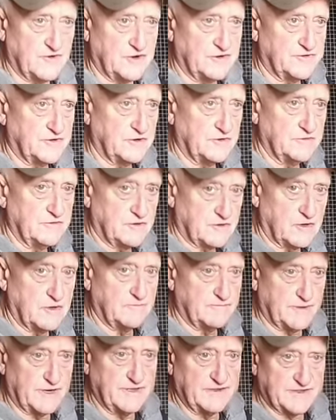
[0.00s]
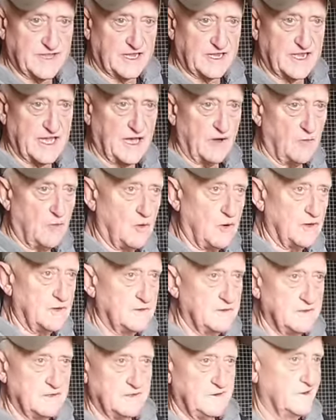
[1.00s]
very true. You're going to please that guy
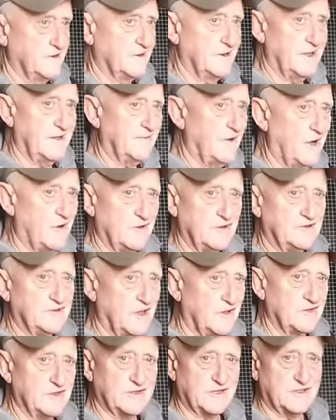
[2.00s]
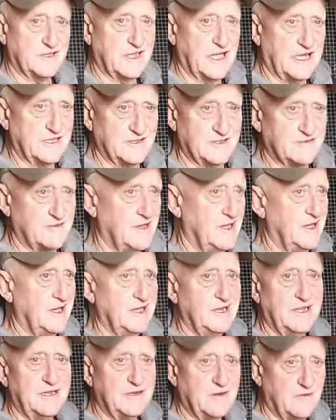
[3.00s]
one. You're going to have all these other guys. Hey,
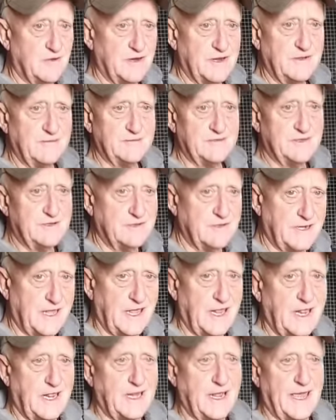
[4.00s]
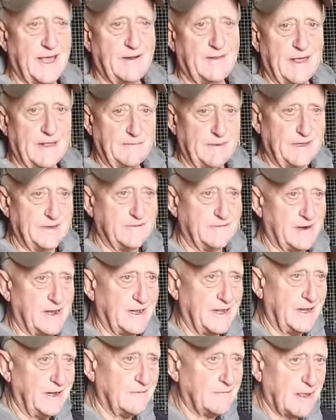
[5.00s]
he didn't know what he was doing. He didn't have that pigeon
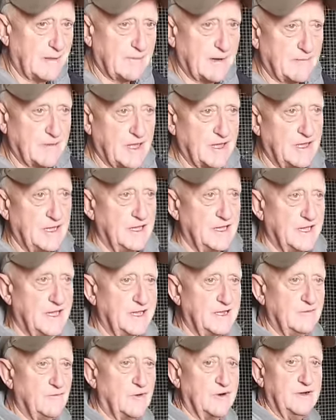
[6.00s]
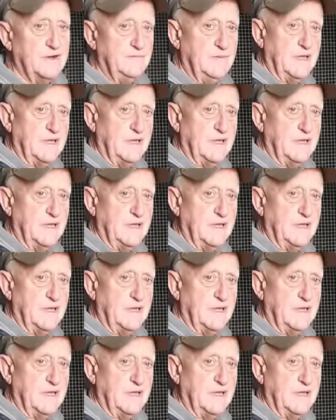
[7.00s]
right. You know, he wanted a